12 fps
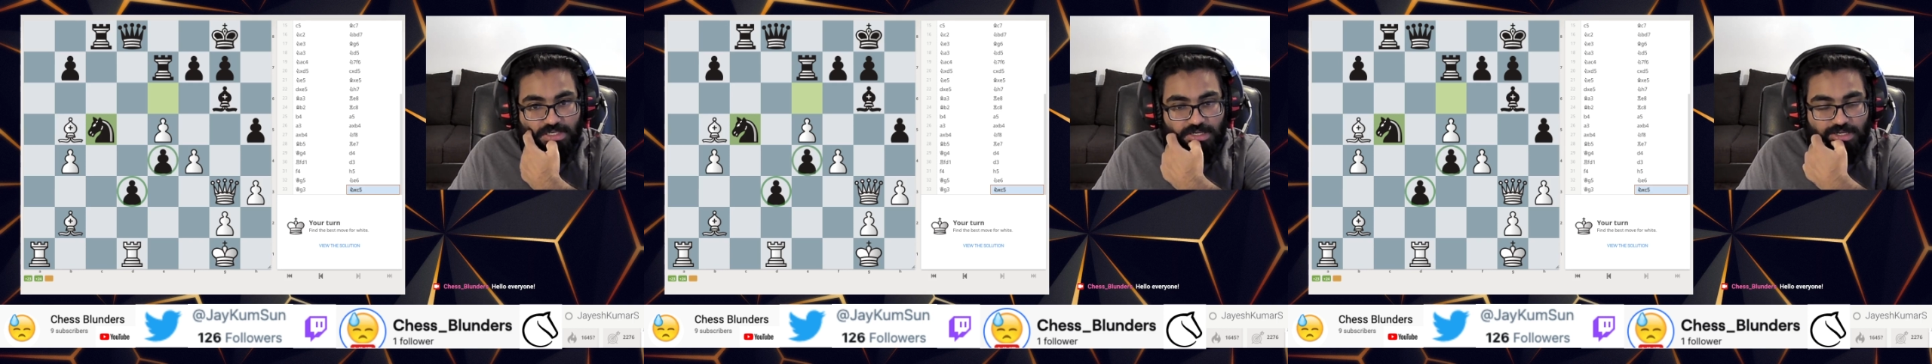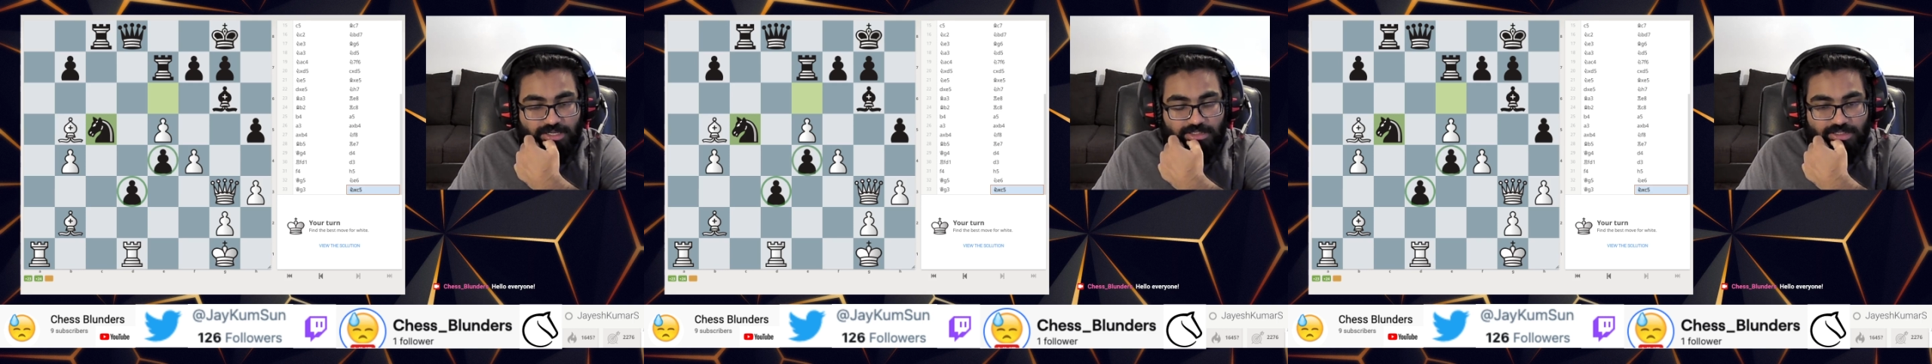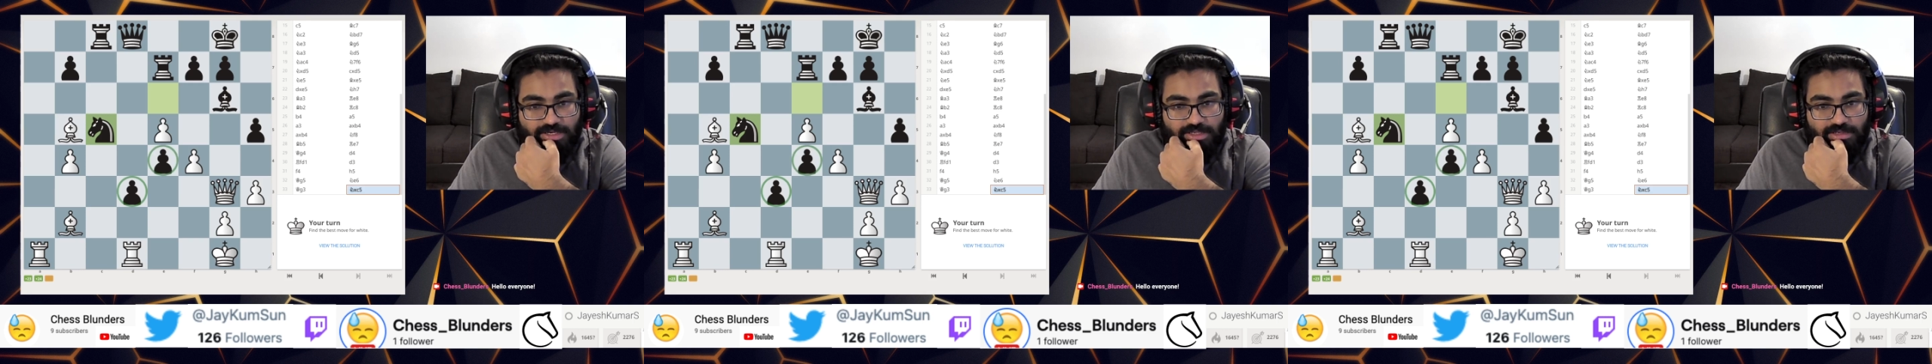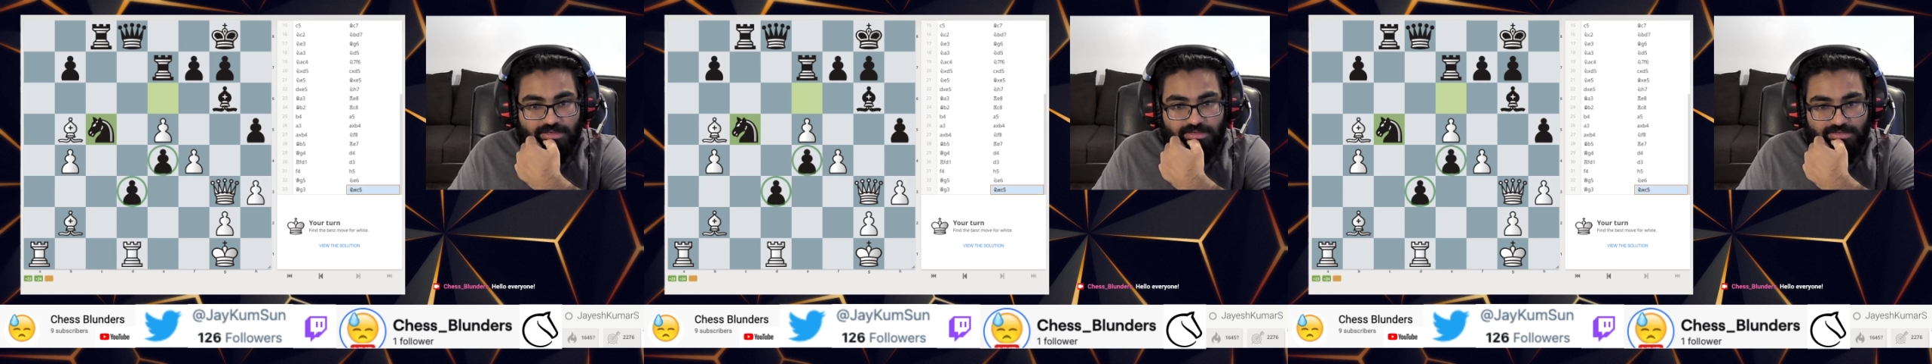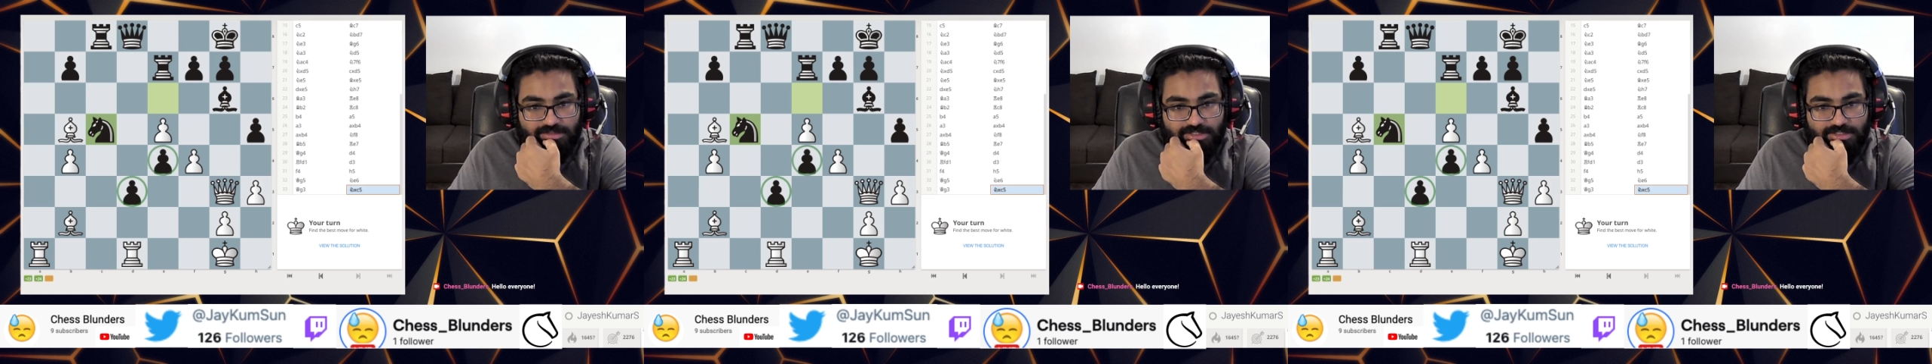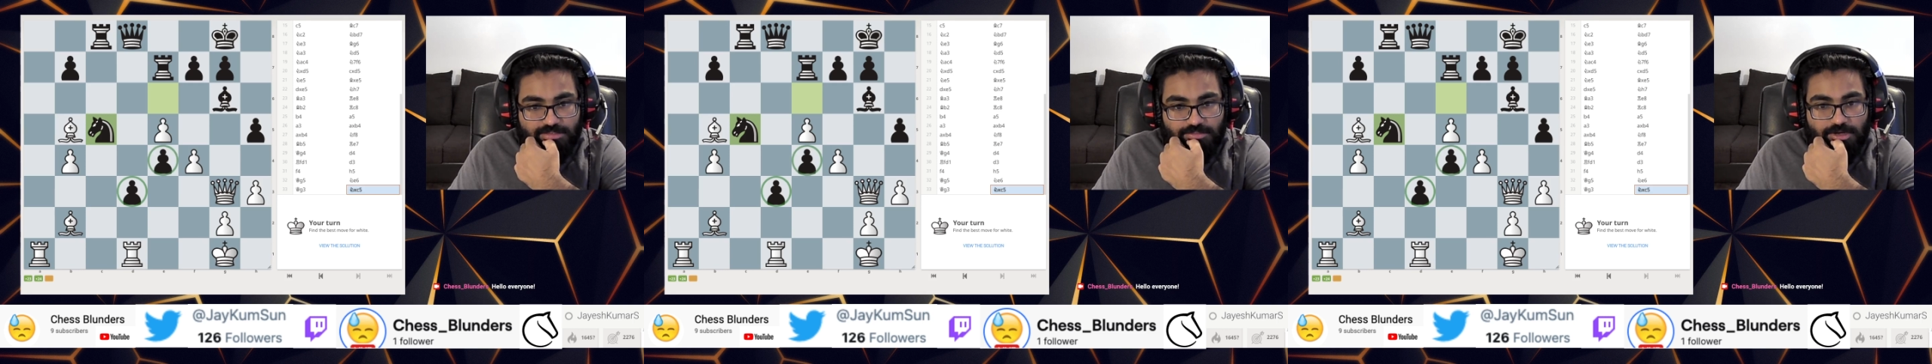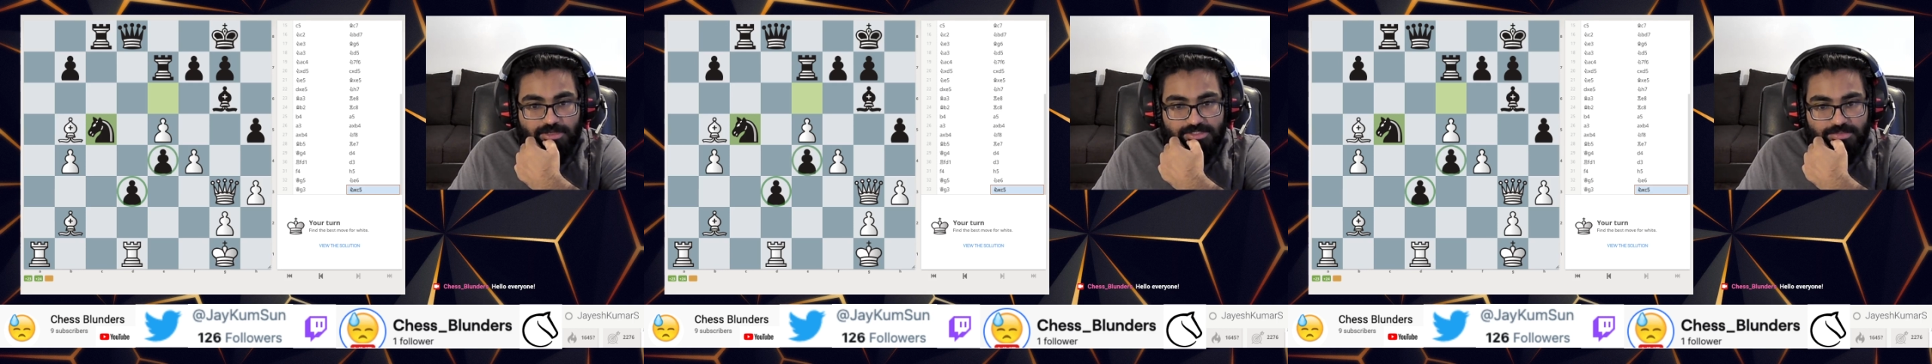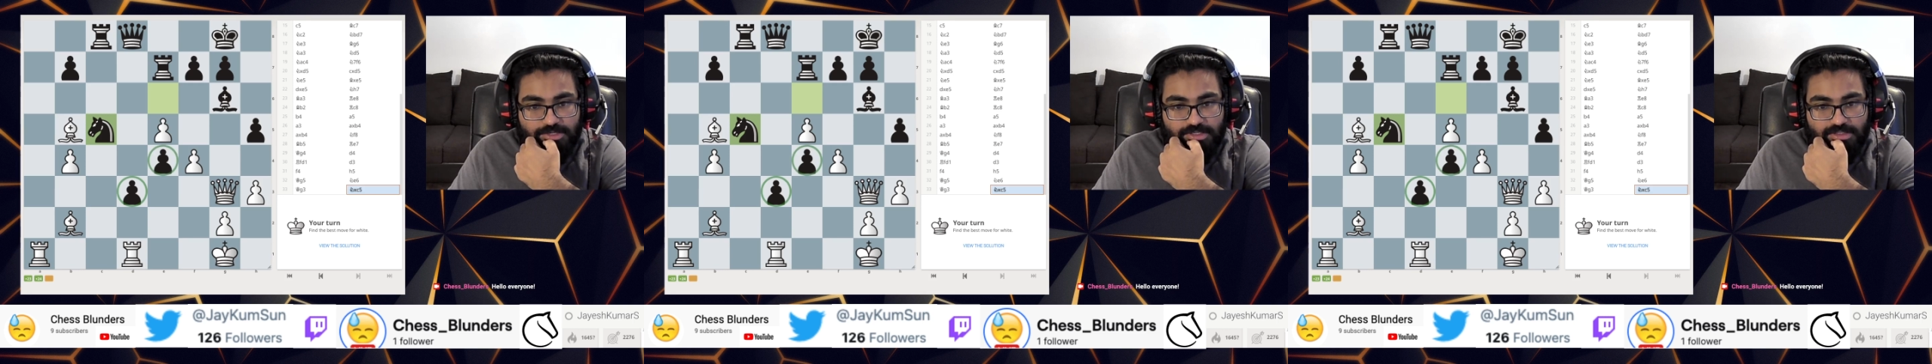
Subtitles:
and they're like just a passed pawn.